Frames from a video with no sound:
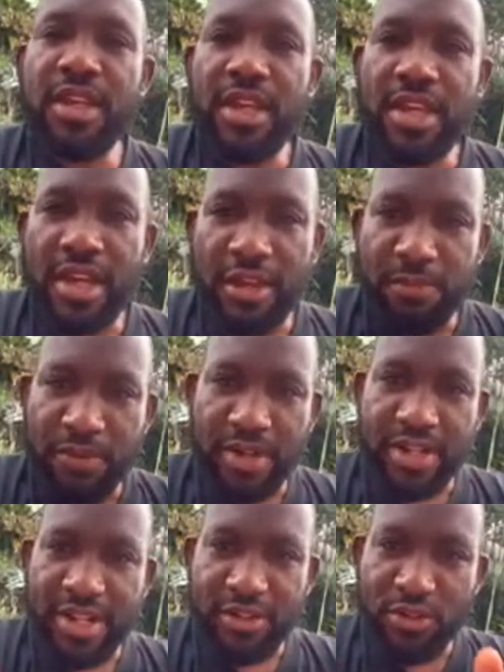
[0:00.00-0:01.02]
I pray
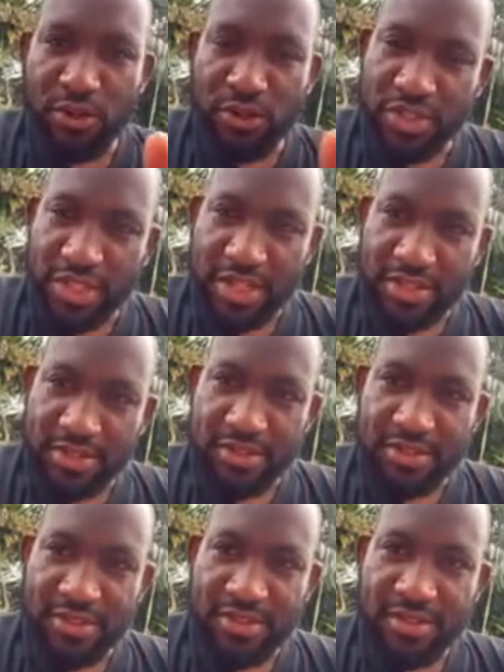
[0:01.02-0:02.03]
that those
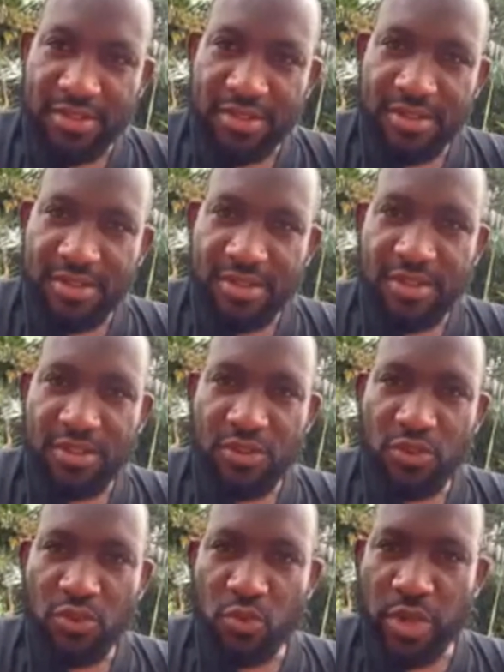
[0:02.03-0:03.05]
things
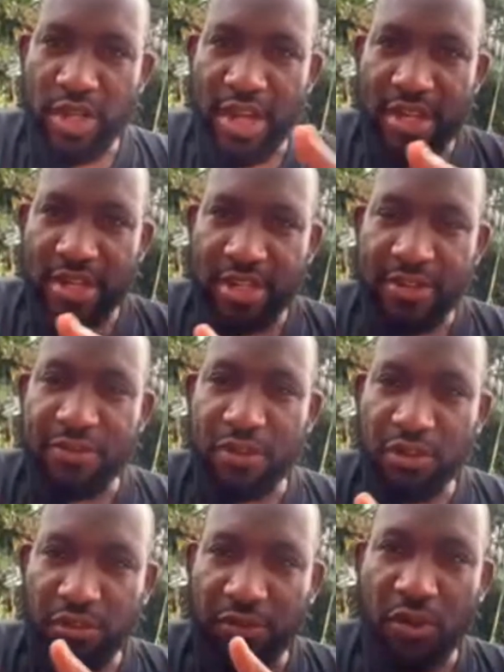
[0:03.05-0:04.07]
we endeavored
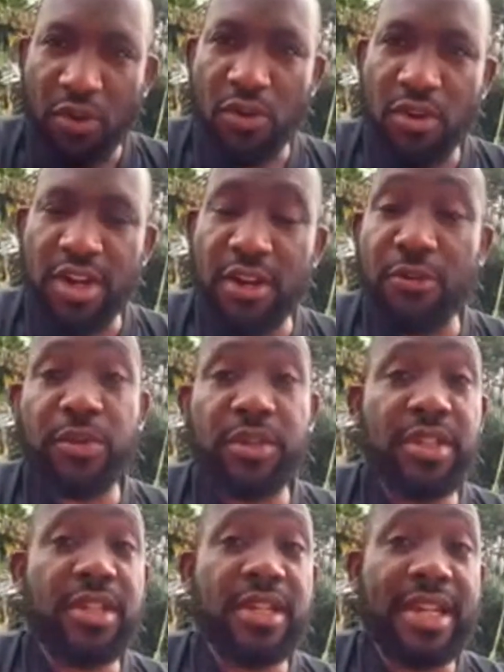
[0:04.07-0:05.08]
for and we
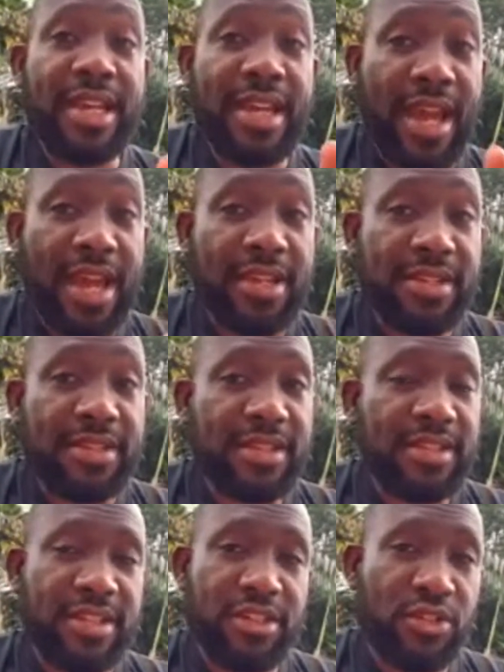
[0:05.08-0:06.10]
didn't get
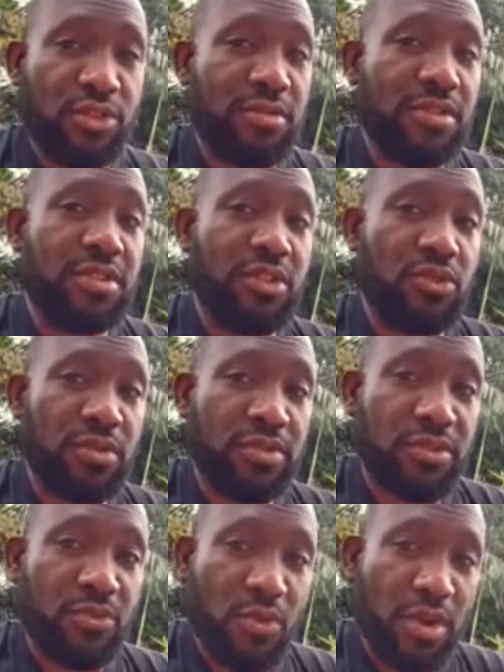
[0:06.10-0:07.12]
in
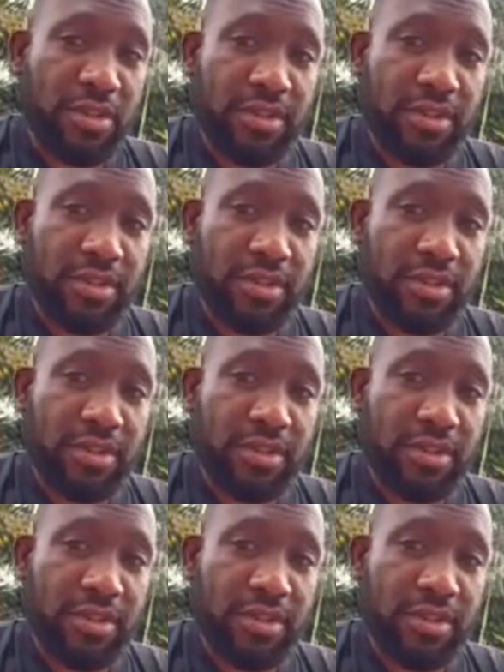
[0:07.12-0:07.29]
2021,